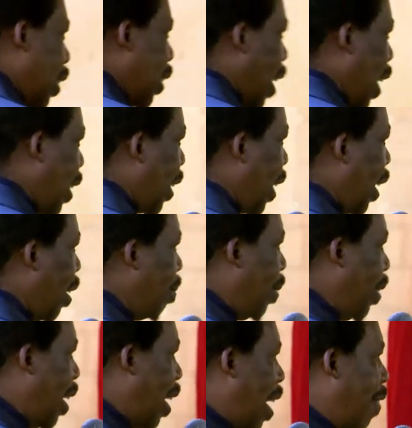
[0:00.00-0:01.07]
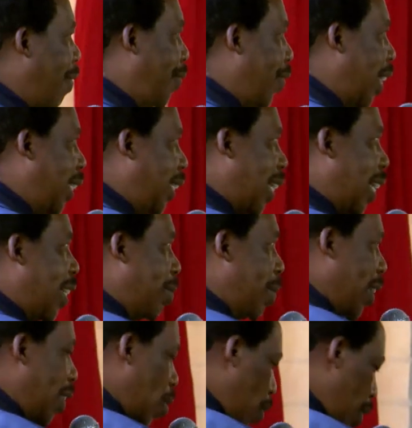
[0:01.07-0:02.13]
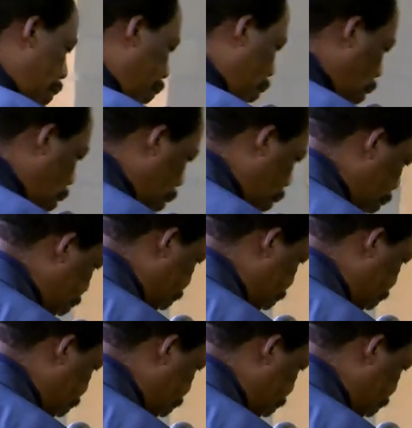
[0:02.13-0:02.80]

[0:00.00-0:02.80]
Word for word: that can be affected by the Word of God.